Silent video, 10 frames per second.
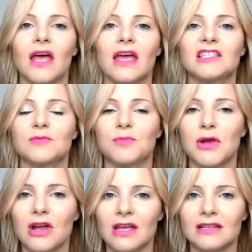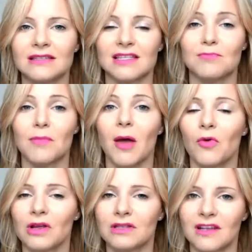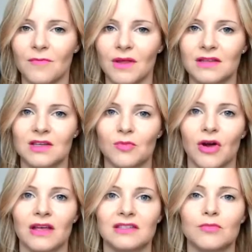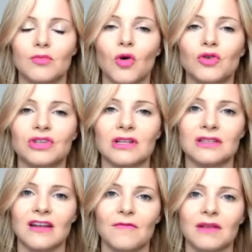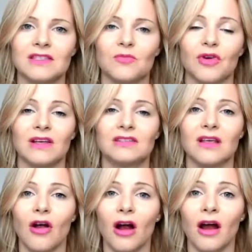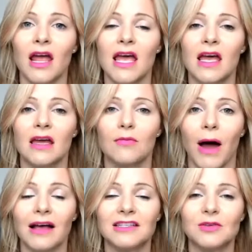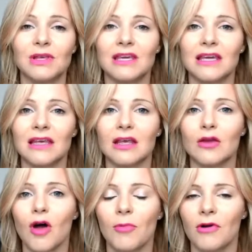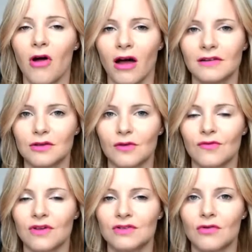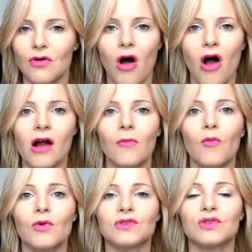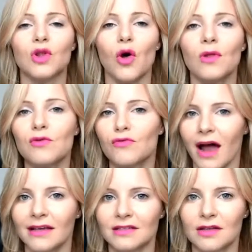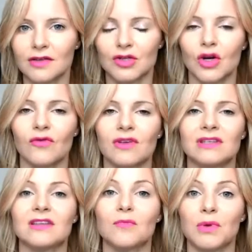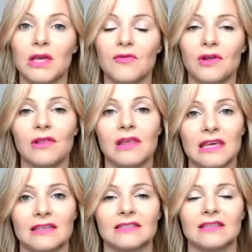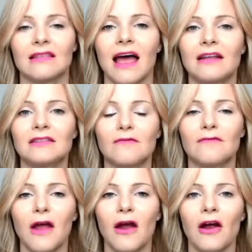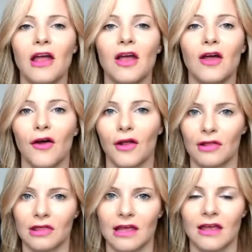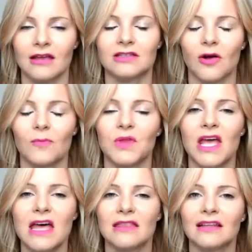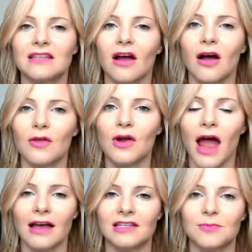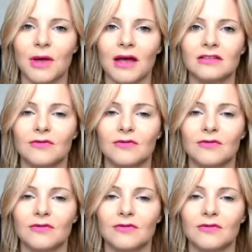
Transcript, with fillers: experiences, memories that have been suppressed, emotions that have been suppressed that are possibly eating you up or causing you physical harm, will slowly rise to the surface to be released. And that is a very good thing. So, that's the other aspect